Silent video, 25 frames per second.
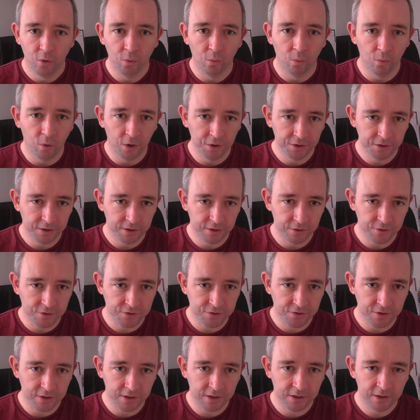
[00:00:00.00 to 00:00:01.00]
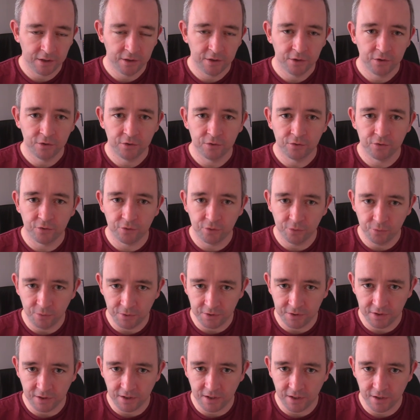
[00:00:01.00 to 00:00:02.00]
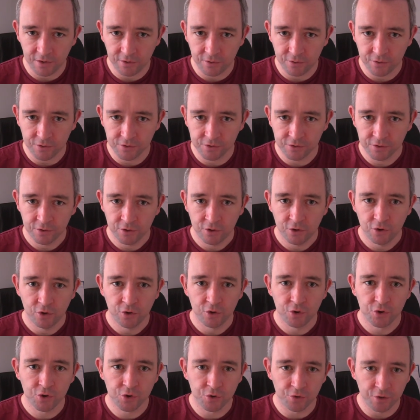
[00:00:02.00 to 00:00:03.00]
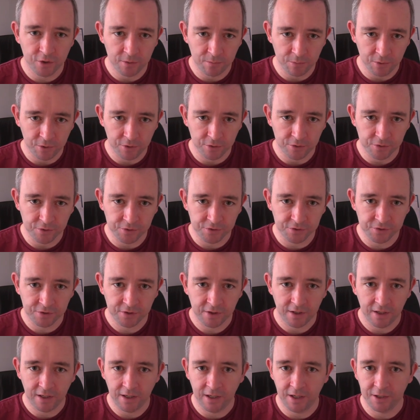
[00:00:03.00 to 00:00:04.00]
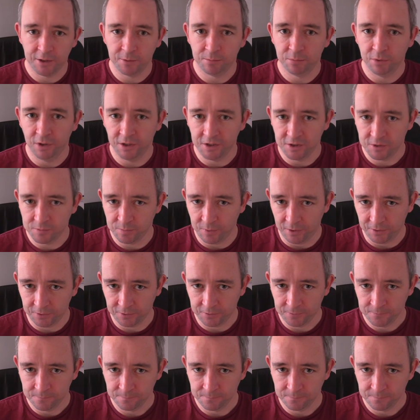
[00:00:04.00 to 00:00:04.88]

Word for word: One gear stick, two indicators, three mirrors and a blind spot.